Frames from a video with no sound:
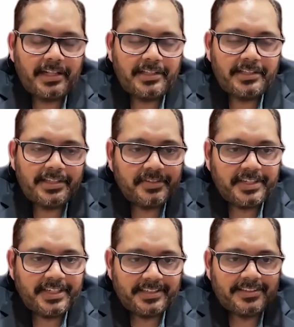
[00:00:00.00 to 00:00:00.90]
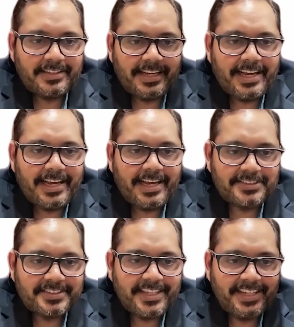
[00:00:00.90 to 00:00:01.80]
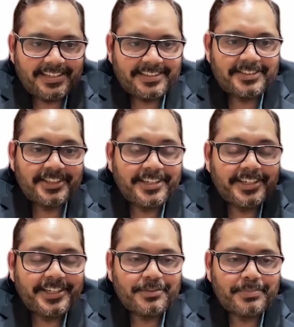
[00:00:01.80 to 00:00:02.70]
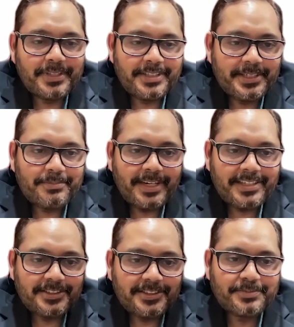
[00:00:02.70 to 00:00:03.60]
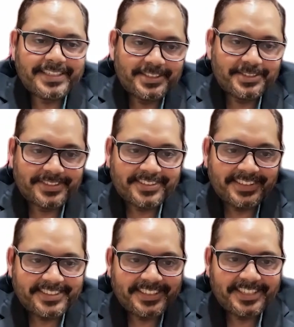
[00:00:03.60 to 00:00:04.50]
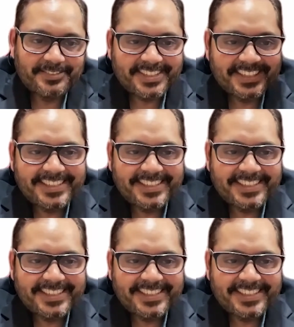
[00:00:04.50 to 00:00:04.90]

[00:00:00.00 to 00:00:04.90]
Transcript: give 3. And I have a saying: a journey of 1 billion miles begins with 3 steps.